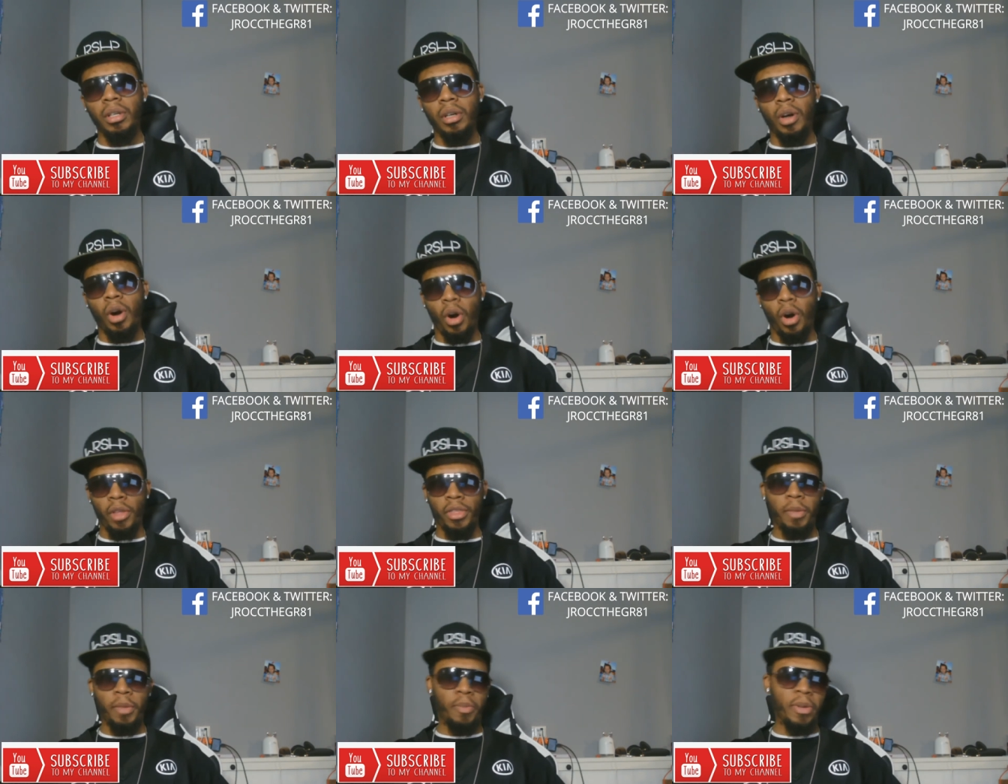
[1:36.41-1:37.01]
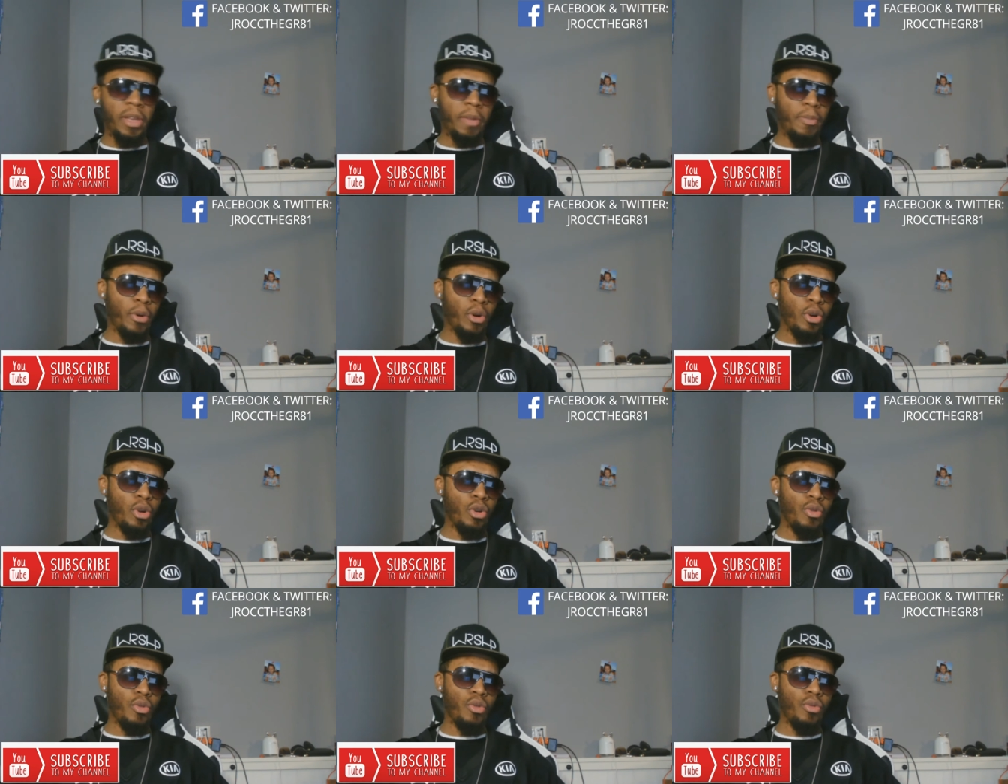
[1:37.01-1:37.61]
on the people
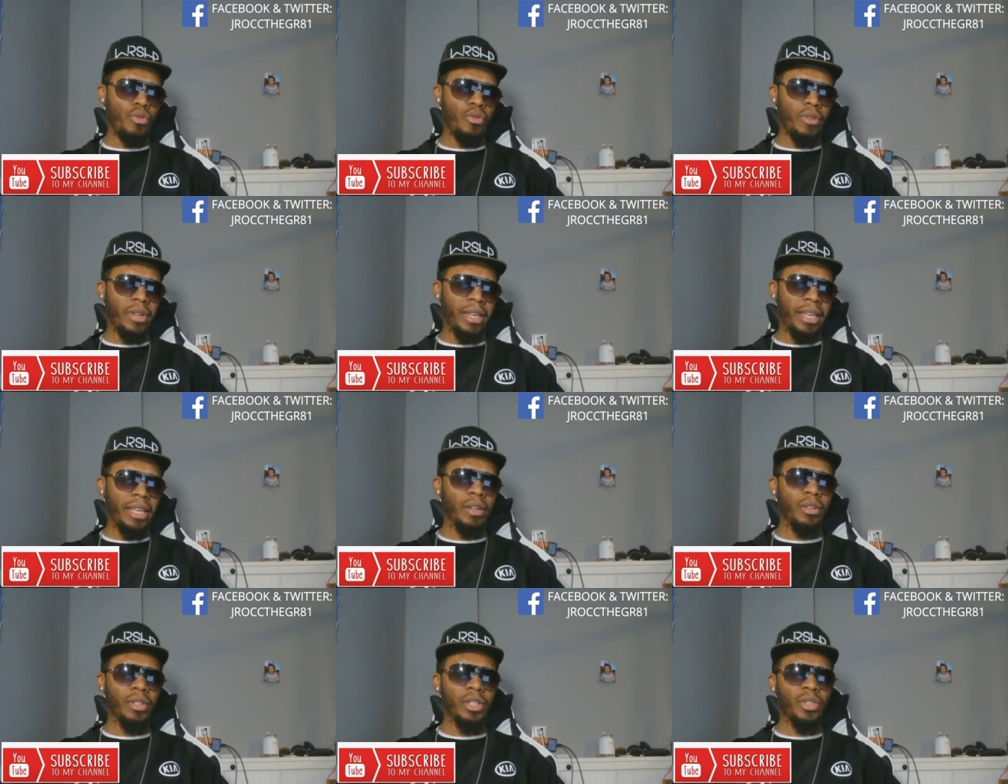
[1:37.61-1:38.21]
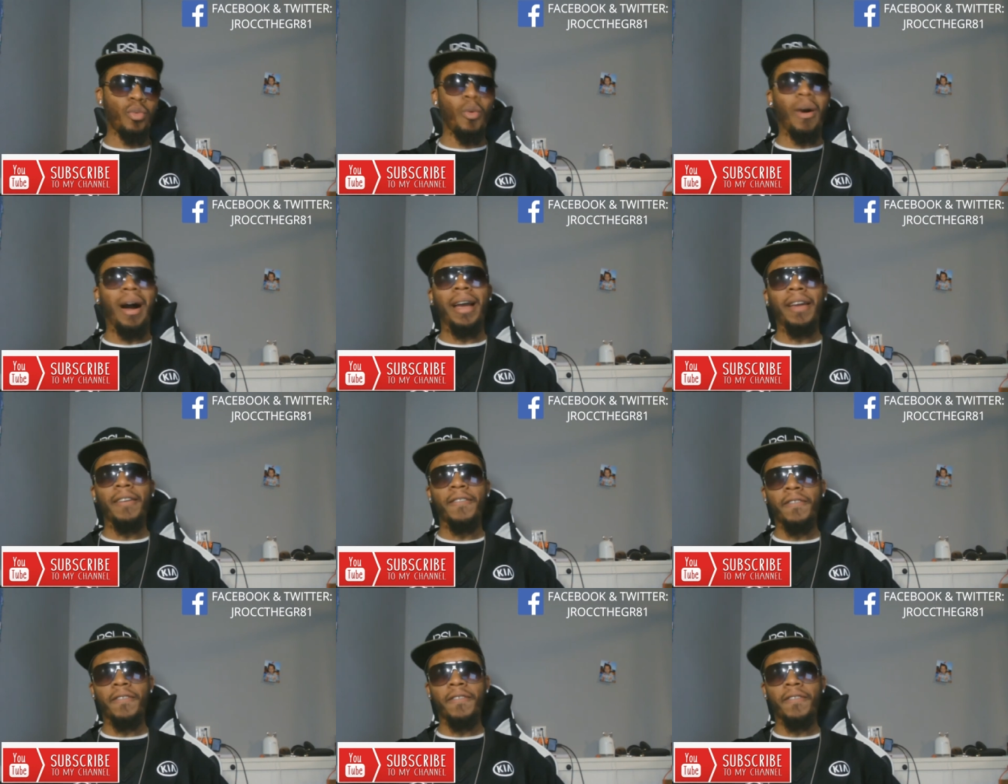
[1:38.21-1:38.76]
who killed his wife